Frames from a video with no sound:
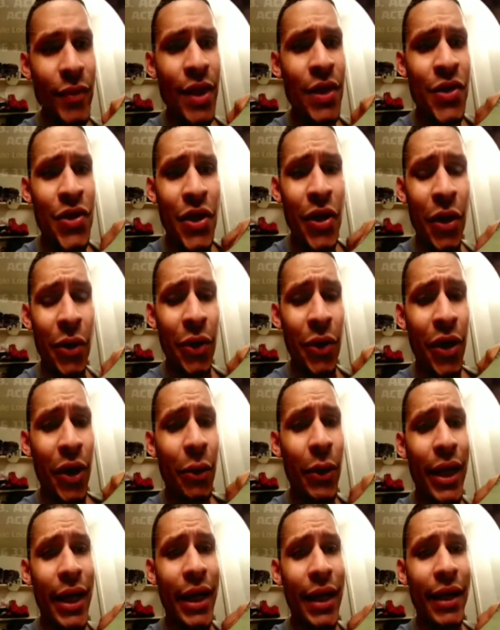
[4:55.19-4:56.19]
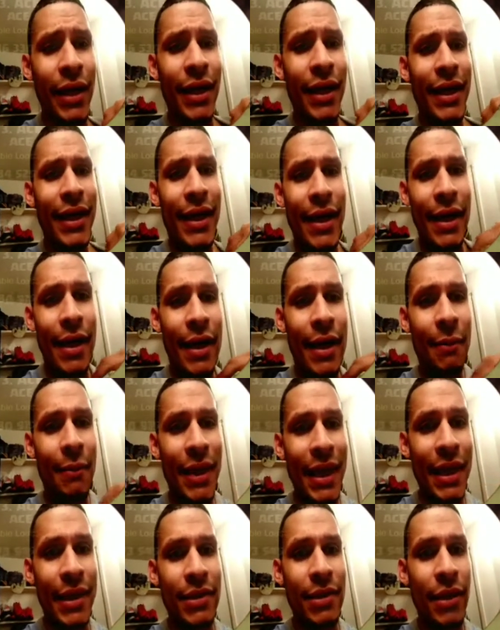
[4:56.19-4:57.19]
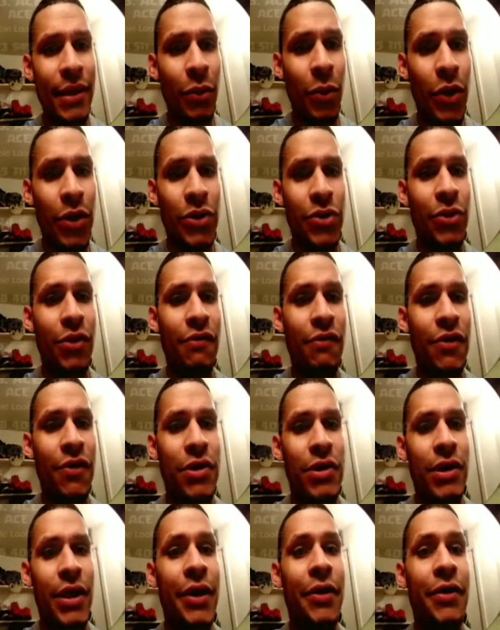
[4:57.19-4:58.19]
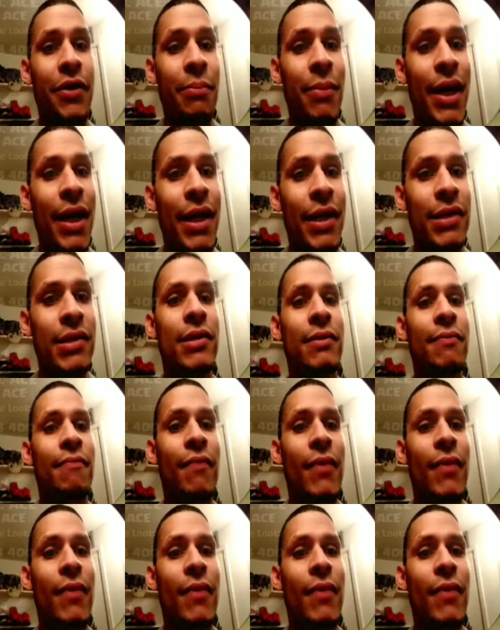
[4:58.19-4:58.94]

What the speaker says: So going in, easily works through the first layer of the base.